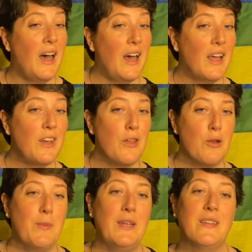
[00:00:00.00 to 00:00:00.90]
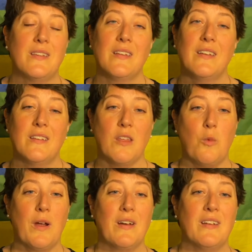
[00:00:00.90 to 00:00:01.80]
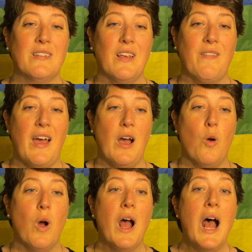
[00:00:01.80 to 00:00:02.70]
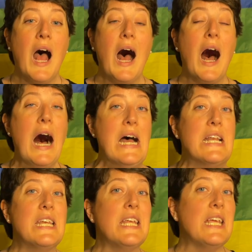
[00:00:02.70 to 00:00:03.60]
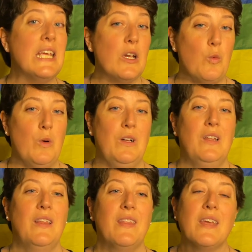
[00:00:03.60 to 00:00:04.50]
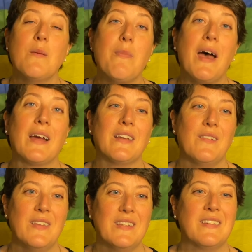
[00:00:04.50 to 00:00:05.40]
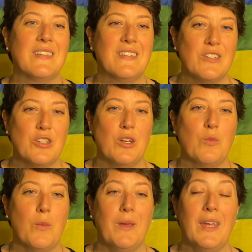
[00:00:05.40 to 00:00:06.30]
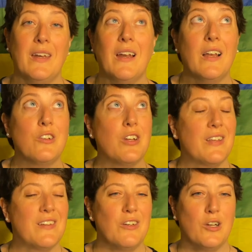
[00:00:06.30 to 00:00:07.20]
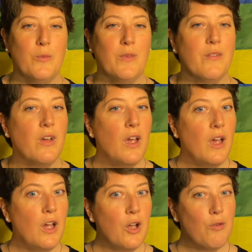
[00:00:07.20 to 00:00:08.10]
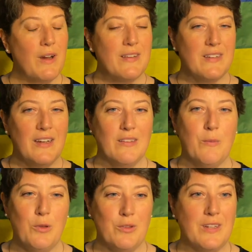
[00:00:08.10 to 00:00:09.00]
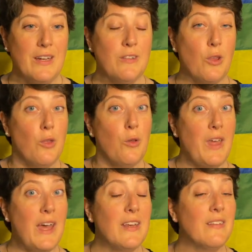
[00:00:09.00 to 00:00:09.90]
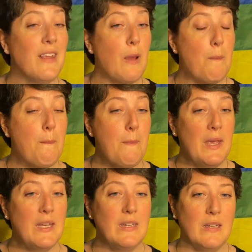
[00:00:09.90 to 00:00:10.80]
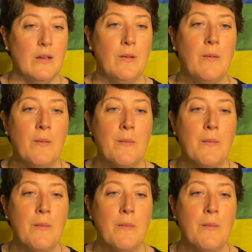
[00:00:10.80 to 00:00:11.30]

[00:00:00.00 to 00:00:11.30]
Another piece is the awareness of how unequal the impact of this decision will be, not just in terms of red states and blue states, although that is a big deal,